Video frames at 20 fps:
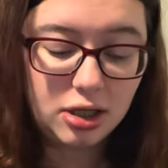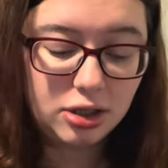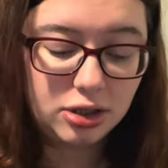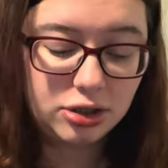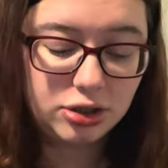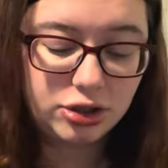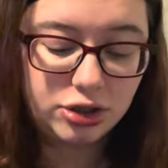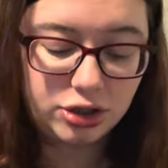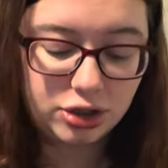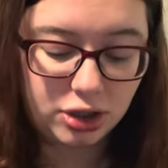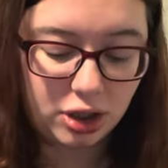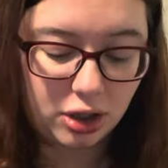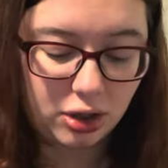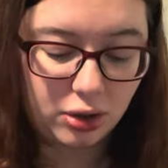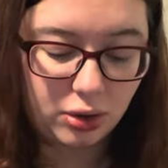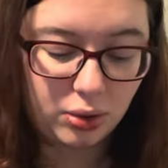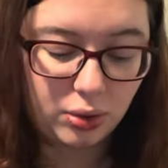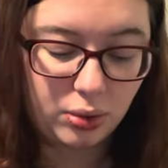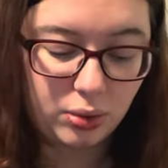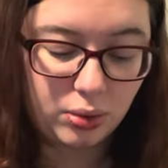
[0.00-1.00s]

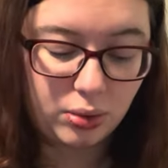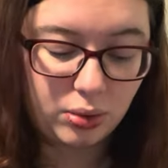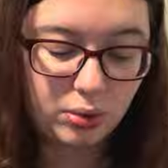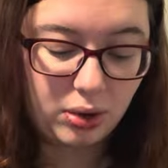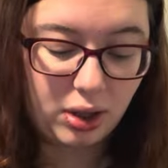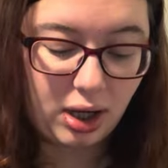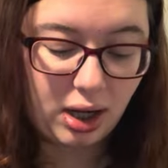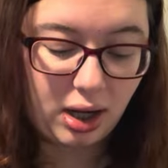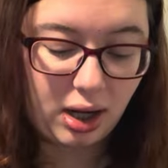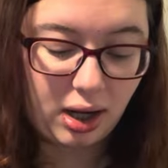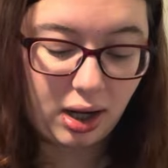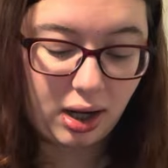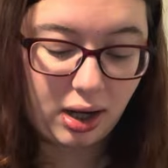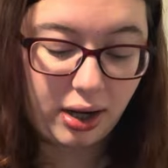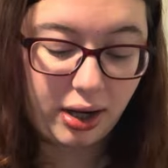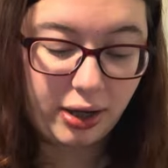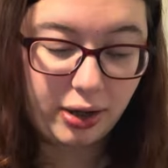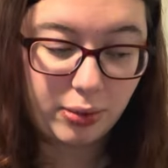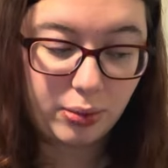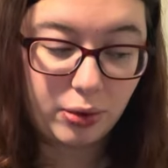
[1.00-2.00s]
So
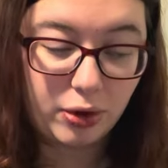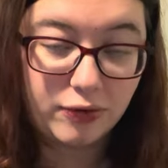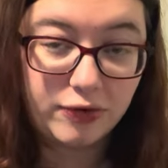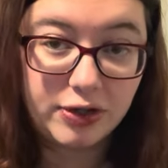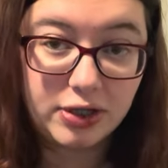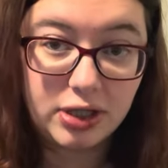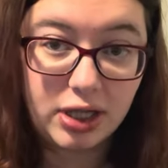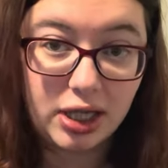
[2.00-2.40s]
I wove in